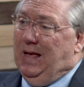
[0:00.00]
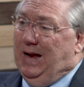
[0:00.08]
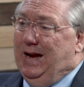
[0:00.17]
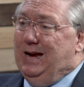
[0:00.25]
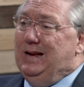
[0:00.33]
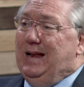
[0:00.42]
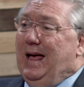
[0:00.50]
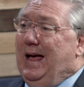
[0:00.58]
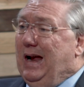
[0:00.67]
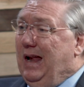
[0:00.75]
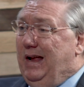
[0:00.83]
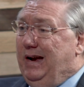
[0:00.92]
He didn't
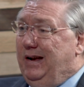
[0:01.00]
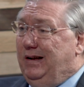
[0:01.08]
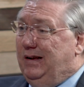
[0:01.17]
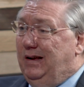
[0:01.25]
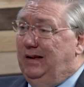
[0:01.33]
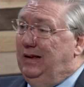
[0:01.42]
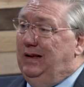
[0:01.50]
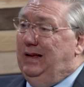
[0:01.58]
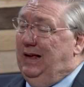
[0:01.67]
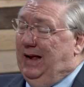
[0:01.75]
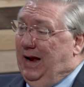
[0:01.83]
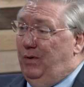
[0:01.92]
act like it.
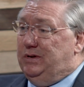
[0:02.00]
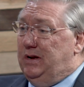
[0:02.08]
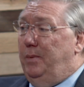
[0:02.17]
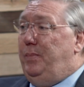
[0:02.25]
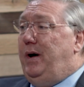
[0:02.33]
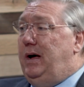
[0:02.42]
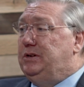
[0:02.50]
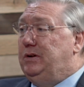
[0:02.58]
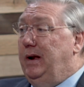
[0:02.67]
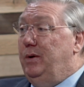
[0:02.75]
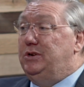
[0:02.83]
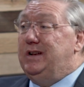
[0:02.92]
No. He was an
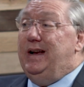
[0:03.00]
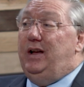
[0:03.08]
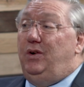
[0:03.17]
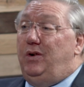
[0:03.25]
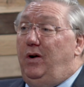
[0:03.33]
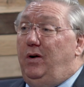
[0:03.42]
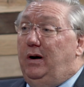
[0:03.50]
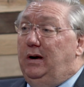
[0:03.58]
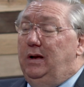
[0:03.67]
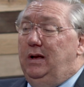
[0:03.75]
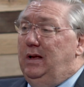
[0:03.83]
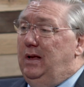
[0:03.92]
apostle, he was an elder,
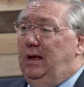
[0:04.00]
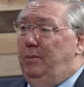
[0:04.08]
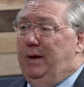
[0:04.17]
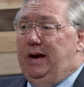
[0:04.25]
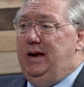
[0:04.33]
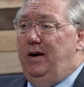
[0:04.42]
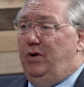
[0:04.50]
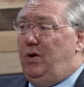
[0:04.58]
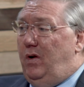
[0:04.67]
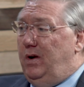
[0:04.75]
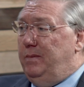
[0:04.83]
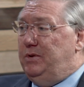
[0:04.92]
but he never
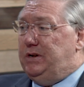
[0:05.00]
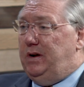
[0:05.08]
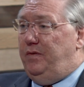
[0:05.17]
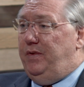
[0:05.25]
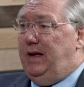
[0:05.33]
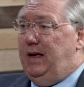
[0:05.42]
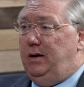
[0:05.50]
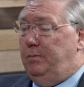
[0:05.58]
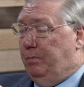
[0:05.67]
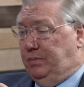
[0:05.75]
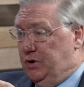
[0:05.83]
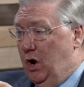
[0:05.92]
called himself that.
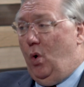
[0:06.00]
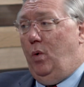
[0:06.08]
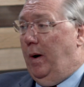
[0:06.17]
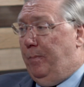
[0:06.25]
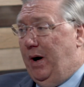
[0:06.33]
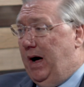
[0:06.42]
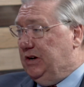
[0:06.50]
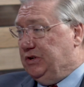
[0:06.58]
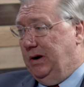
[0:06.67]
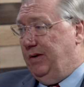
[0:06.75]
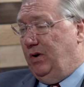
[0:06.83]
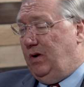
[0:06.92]
No
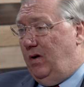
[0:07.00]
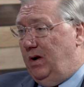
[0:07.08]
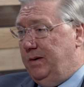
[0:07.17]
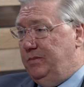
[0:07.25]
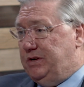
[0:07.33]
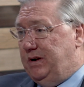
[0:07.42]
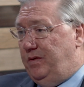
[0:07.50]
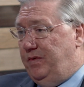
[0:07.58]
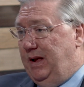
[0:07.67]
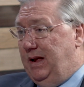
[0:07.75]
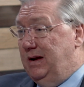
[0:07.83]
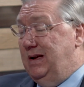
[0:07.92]
apostle ever called himself
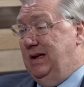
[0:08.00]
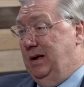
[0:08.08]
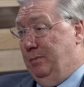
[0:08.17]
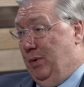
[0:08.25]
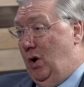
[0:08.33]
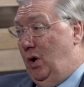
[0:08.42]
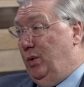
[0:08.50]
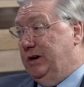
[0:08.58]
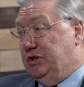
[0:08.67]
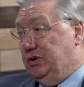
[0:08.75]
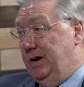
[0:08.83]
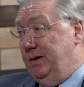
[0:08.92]
that. Paul
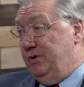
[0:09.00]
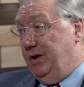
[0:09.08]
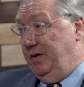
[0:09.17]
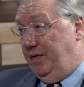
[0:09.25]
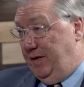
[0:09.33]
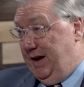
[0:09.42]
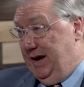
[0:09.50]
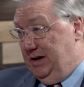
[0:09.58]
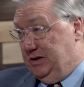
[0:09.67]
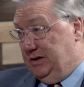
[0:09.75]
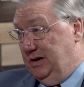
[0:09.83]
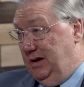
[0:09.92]
withstood him to the
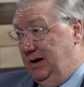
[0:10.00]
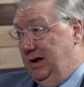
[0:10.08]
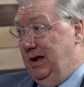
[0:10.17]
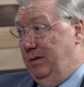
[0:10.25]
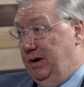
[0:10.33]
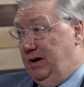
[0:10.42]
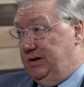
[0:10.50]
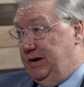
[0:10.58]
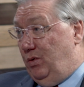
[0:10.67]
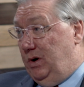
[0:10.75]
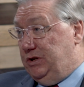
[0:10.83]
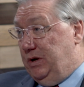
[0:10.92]
face because he
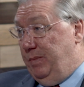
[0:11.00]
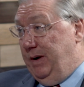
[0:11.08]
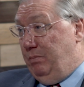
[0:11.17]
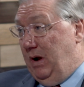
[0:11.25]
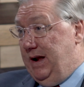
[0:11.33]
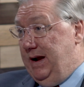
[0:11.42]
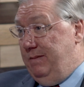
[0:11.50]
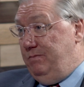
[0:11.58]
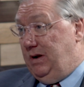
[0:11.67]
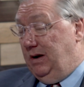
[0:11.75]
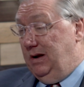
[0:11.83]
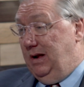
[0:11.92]
was to be
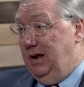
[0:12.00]
blamed.